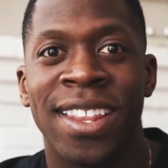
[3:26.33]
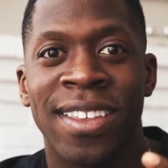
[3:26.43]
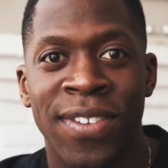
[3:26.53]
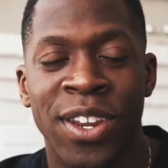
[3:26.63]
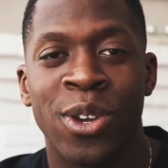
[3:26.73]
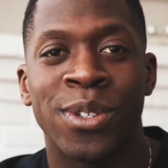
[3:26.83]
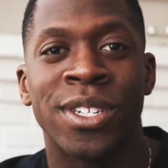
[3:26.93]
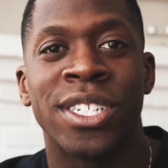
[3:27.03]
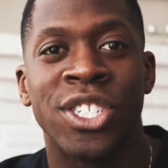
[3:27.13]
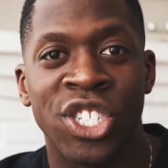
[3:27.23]
and the video
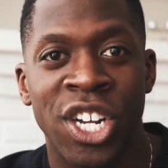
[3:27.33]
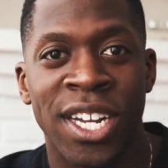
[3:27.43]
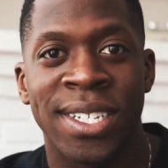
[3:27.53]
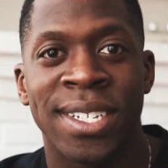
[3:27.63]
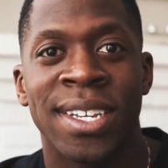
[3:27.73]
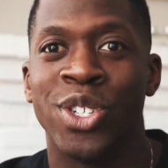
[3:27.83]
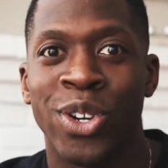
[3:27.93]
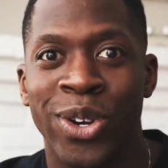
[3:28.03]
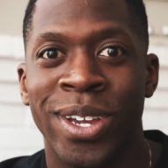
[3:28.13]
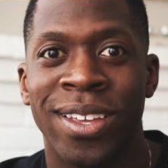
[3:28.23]
to adjust
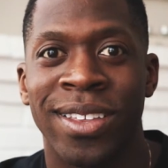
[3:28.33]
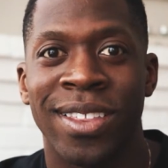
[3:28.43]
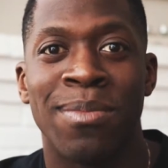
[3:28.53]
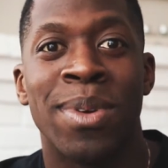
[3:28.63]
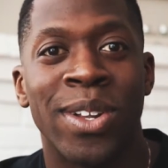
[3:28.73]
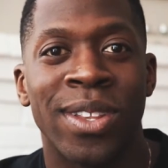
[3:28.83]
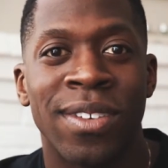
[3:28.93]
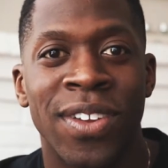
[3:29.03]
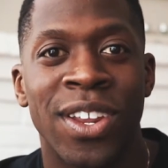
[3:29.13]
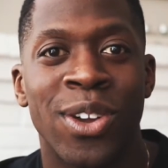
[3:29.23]
during the middle of the
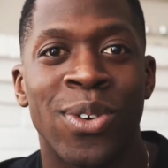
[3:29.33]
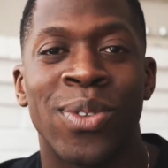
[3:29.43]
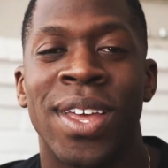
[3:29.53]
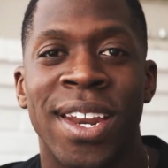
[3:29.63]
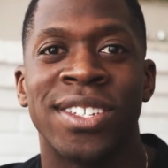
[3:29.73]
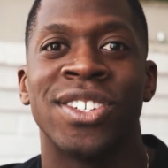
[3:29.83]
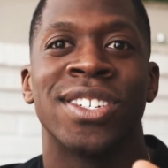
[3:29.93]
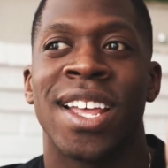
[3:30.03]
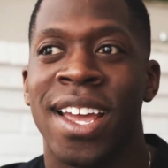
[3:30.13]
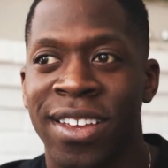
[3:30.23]
video. Then it's
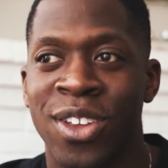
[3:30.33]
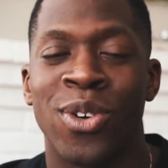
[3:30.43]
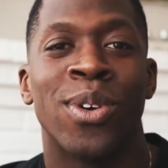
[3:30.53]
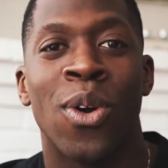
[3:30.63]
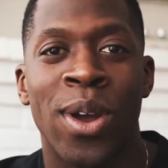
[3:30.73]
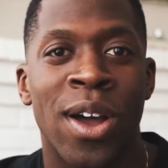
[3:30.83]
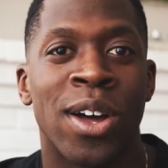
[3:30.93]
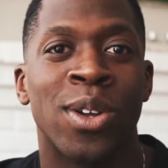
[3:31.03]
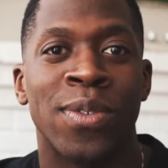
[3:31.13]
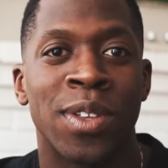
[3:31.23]
just like going
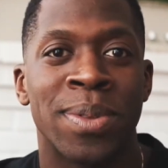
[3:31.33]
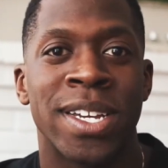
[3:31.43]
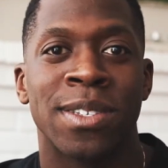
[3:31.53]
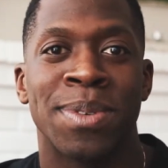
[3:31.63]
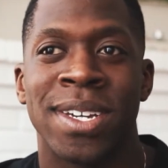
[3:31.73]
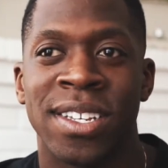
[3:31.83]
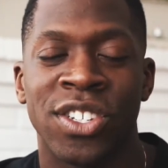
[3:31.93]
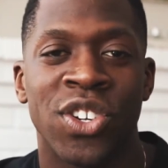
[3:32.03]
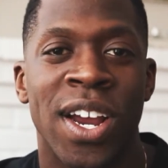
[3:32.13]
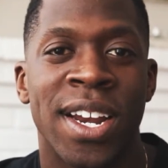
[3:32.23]
all over the place because
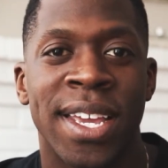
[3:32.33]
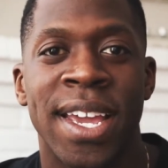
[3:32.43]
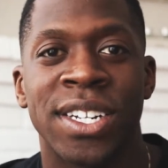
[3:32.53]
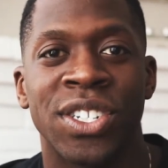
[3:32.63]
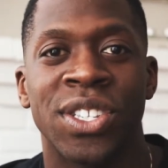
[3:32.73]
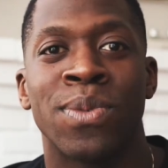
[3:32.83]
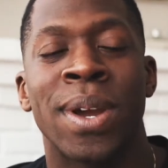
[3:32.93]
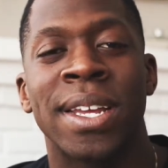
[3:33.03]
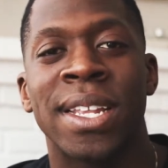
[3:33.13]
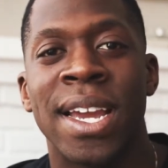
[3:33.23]
it's trying to catch the
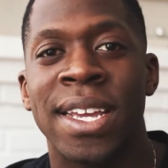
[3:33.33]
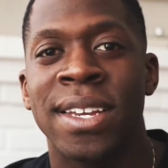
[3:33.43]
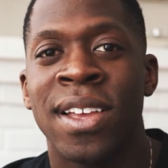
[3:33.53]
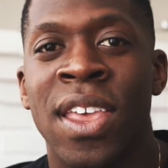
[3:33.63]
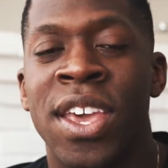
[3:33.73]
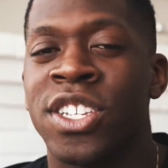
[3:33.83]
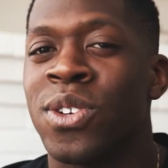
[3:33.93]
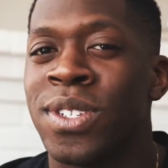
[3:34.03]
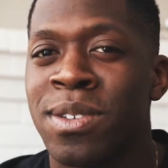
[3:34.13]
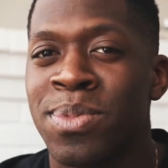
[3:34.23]
right lighting.
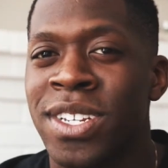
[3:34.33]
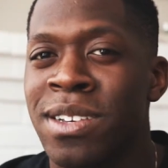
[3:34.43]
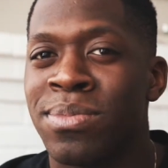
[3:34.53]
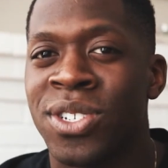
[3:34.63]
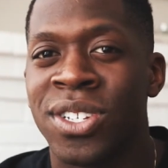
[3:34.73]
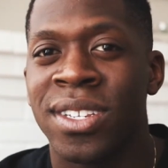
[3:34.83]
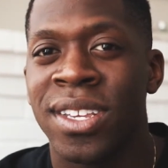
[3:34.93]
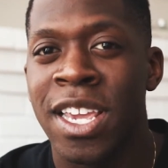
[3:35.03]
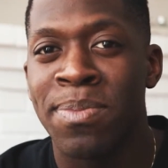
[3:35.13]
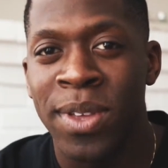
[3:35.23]
So simple tip,
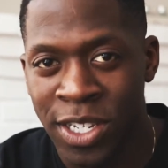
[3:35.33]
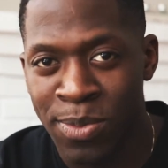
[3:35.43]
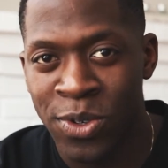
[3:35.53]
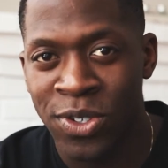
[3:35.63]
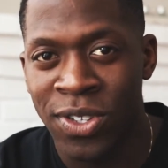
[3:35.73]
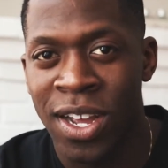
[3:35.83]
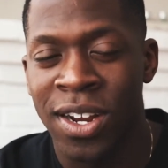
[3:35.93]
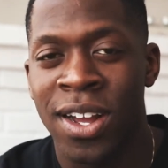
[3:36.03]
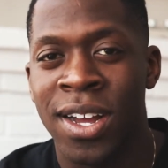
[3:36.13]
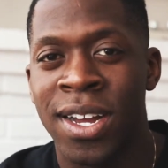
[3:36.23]
just keep the exposure
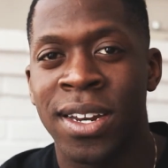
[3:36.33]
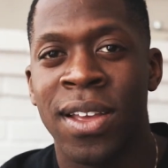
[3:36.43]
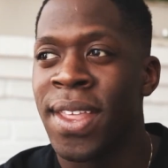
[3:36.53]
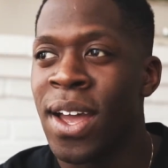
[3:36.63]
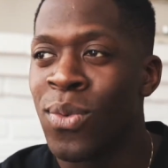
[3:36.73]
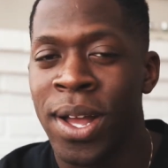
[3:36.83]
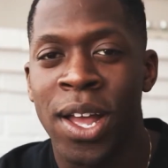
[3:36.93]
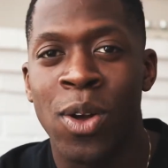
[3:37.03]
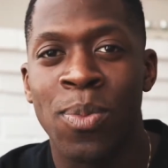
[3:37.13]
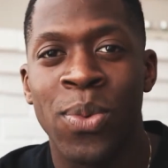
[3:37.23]
lock on, and that will
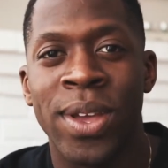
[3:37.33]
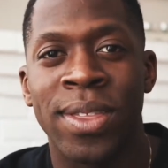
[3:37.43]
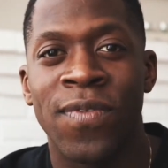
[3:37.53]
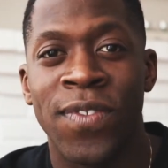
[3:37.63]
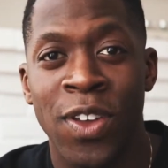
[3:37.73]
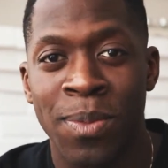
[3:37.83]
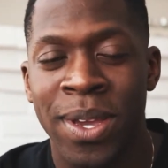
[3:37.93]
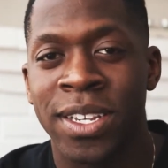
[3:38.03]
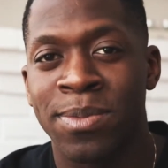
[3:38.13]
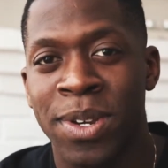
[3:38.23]
help with
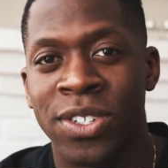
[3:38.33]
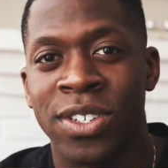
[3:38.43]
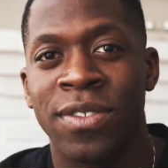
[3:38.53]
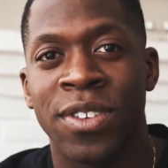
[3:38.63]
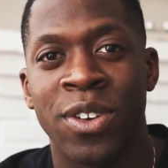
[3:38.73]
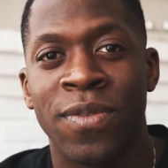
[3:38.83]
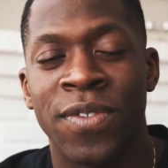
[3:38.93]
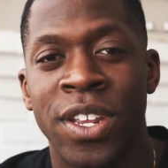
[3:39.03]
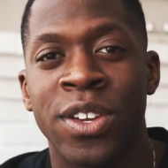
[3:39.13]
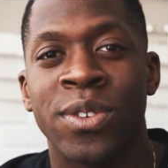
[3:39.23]
filming, especially
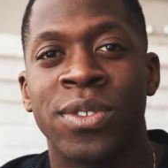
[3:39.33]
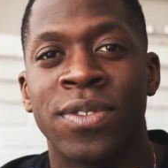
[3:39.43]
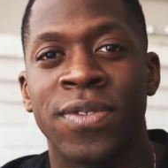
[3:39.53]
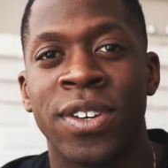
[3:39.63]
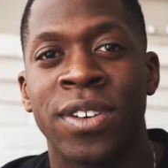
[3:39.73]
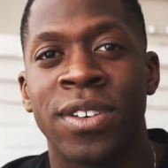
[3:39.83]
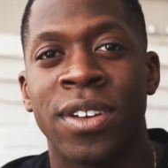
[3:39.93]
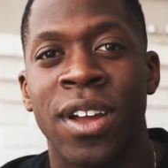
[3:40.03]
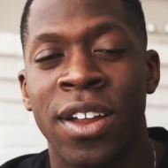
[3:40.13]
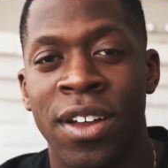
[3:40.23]
videos
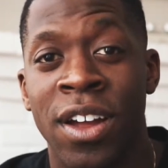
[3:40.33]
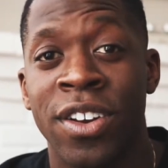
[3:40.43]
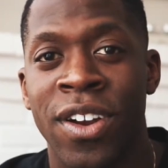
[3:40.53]
on your